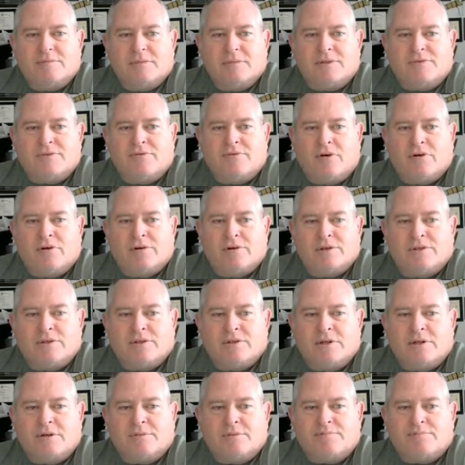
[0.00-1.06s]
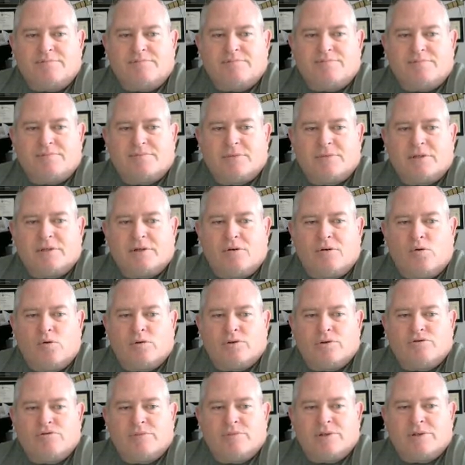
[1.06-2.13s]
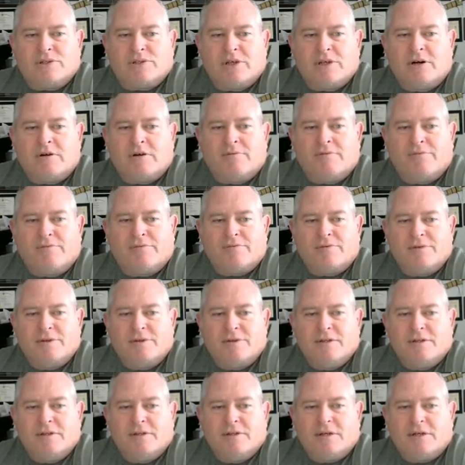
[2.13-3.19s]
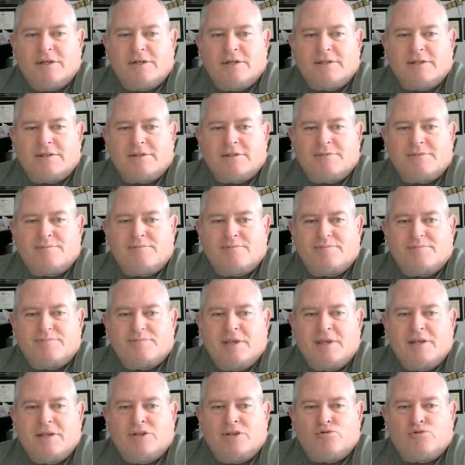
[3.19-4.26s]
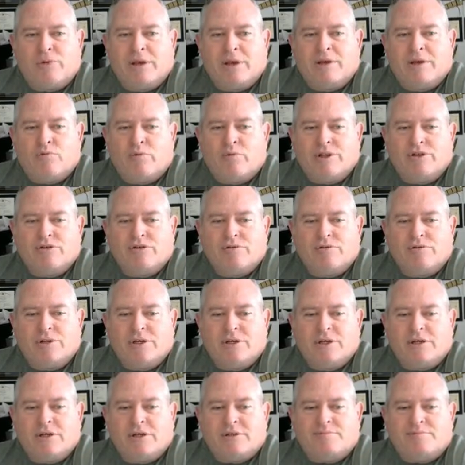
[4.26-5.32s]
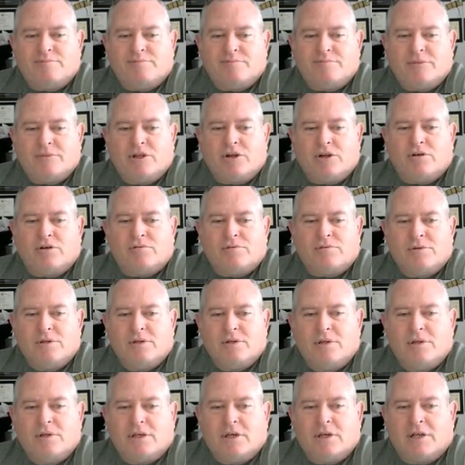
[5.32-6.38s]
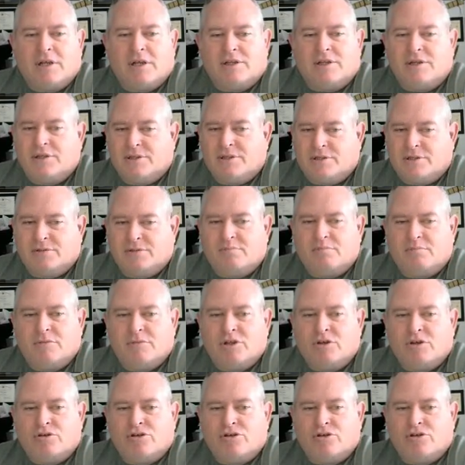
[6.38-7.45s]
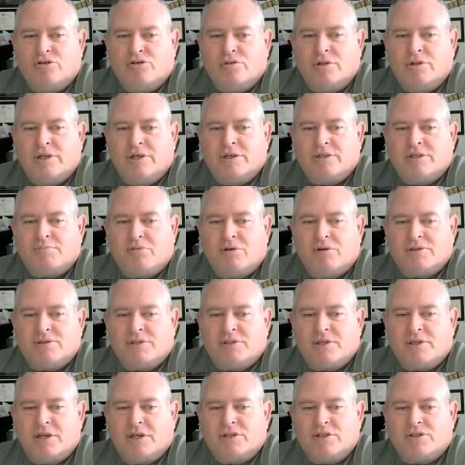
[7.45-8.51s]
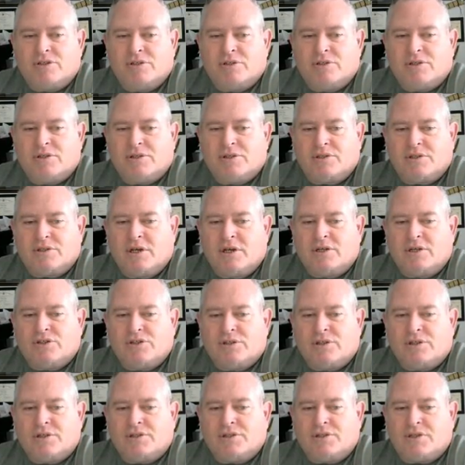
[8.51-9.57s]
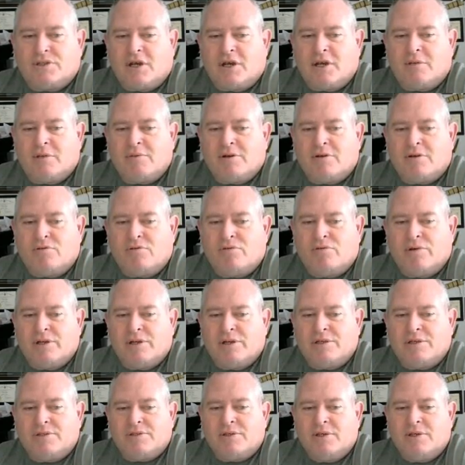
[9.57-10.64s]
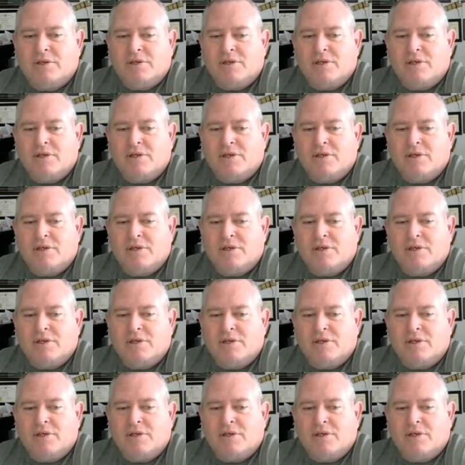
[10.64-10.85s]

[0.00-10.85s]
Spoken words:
as far as the course room itself, um, each week we do the got the to-do list, presentations, discussion, assignment, quiz,